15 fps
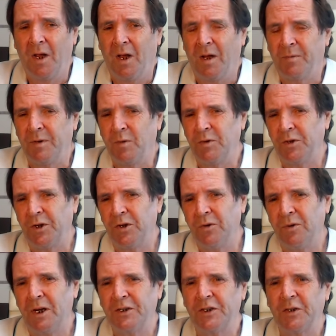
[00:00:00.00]
You know,
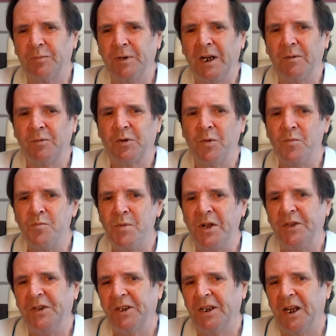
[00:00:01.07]
the US has been able to
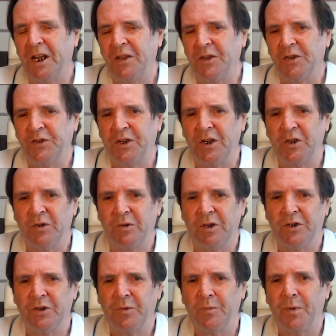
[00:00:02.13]
mitigate the
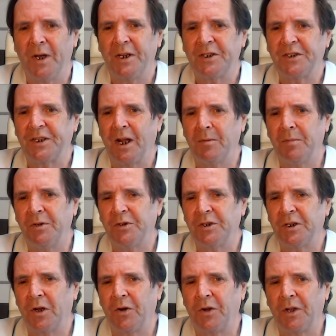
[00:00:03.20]
situation by
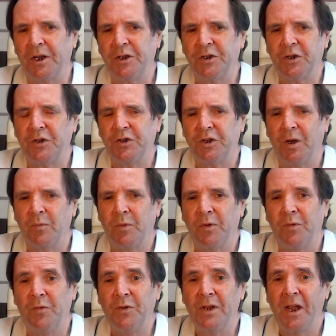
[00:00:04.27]
establishing a relationship
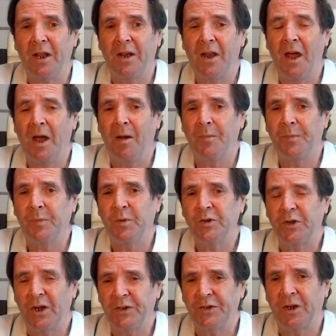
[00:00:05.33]
with Vietnam,
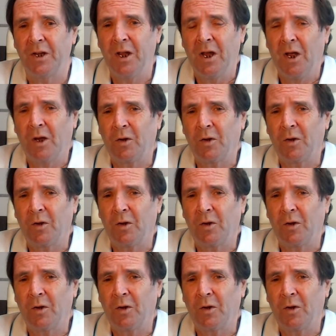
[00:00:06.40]
which has a